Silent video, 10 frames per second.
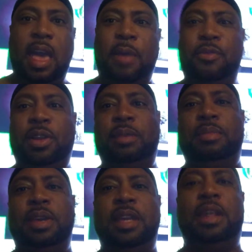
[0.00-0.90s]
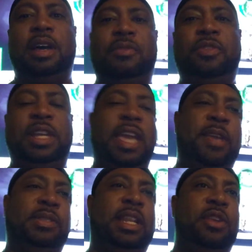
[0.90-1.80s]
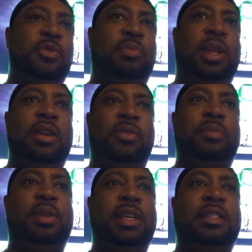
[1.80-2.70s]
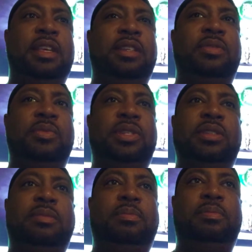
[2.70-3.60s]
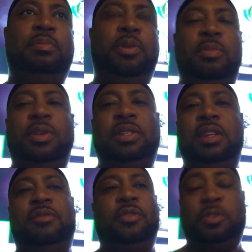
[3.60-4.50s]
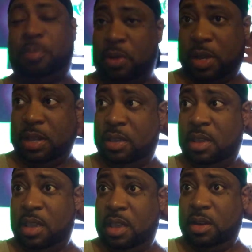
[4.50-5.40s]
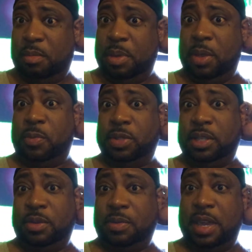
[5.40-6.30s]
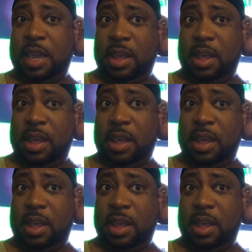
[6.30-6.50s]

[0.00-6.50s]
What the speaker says: I'm really been for the games that I do play on the PlayStation, which is pretty much their first party, the big ones anyway.